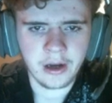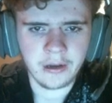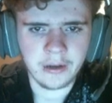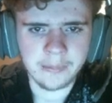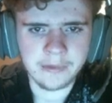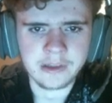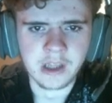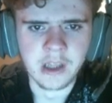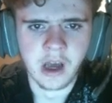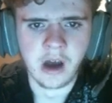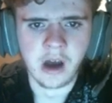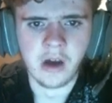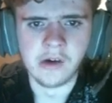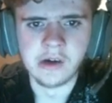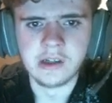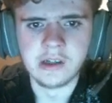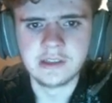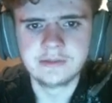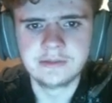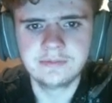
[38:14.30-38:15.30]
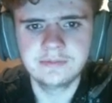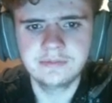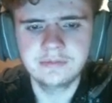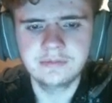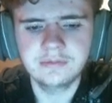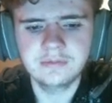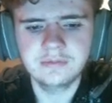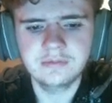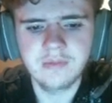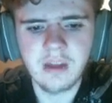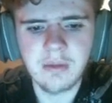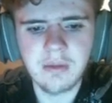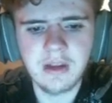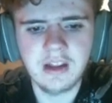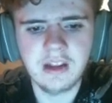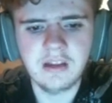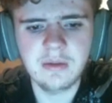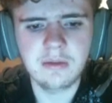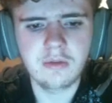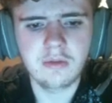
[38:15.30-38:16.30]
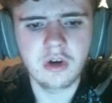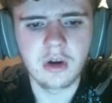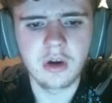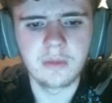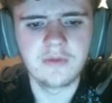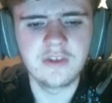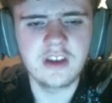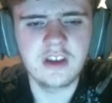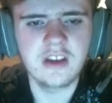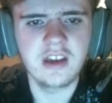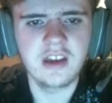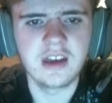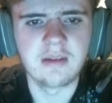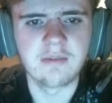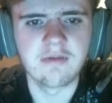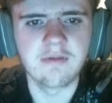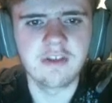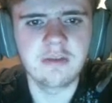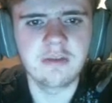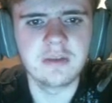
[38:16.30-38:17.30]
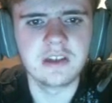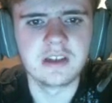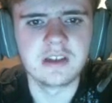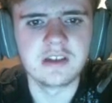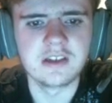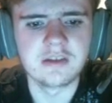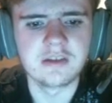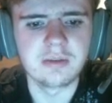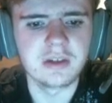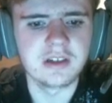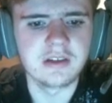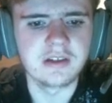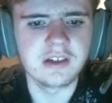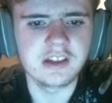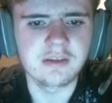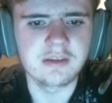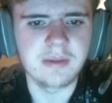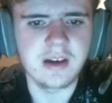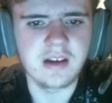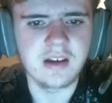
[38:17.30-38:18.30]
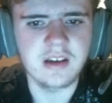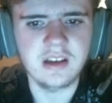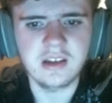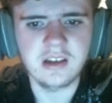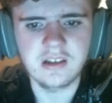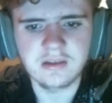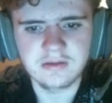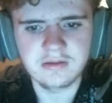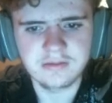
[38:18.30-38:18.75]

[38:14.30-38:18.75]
So maybe a little bit more amphibians, but that's about it,